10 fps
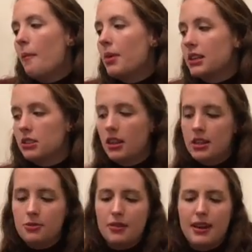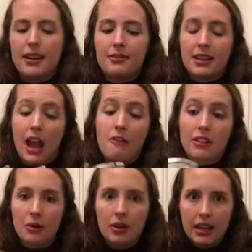But I saw this one and I was like, I
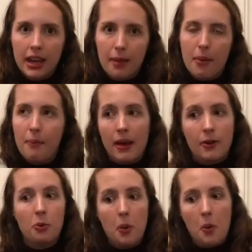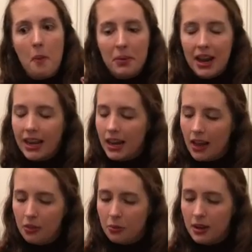really want to get it, but Michael won't want me to get
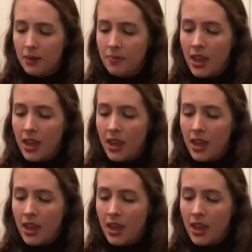another one.